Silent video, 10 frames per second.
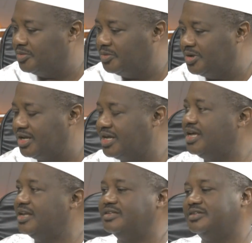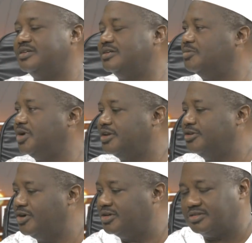Again, we
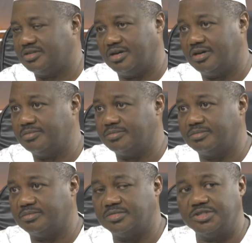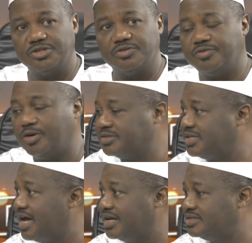cannot, fault
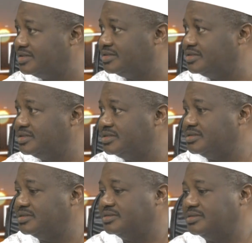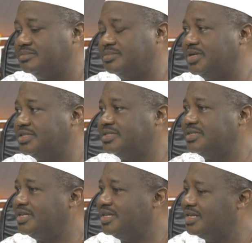that. But
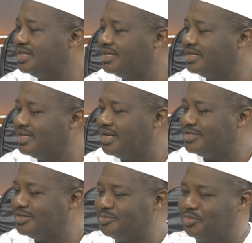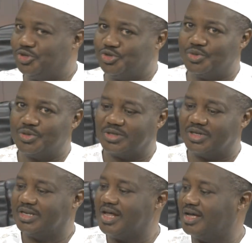let us be sure
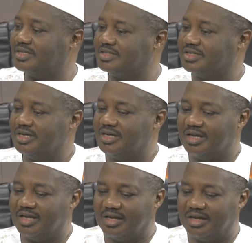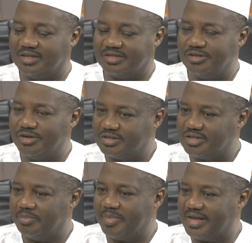that it's not a
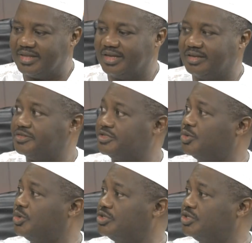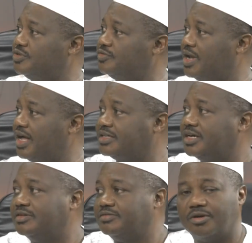bad thing for someone to deflect
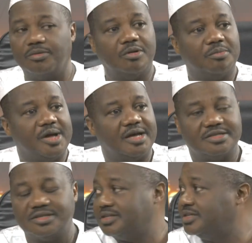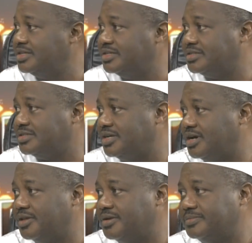from one party to the
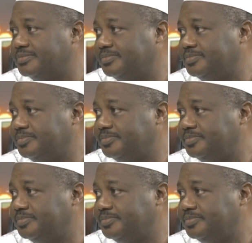other.